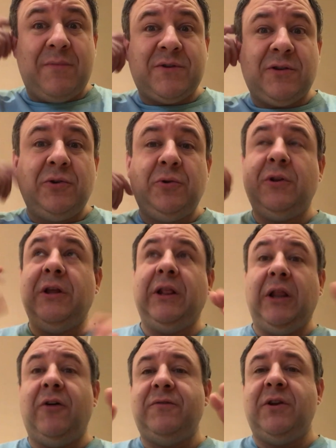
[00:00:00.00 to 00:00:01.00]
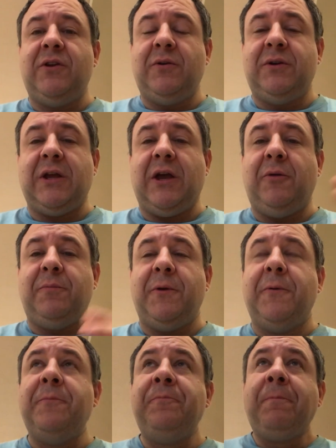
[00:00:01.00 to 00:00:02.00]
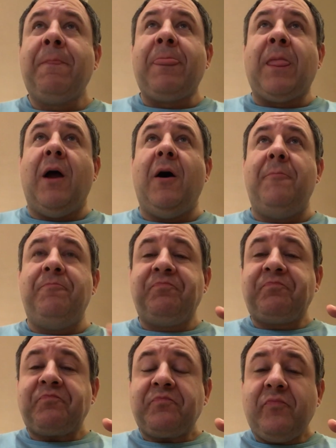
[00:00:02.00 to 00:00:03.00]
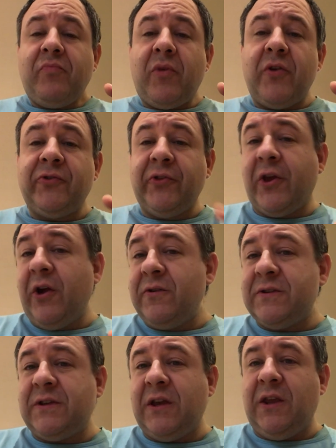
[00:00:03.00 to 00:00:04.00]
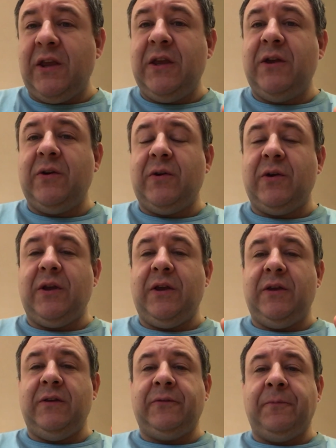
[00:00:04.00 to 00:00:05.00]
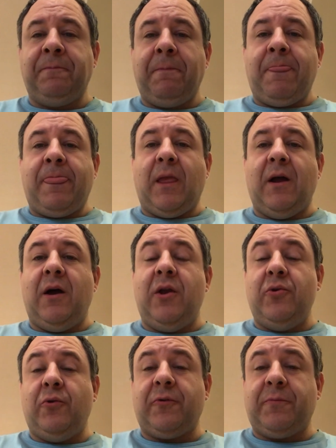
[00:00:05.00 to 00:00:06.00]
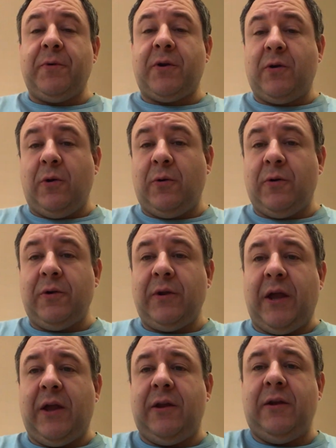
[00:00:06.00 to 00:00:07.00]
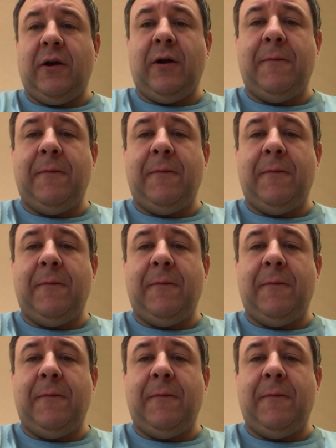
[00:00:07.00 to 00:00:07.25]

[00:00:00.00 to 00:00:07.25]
absolutely love to do it to help you. So the current setting here is Northbrook Court at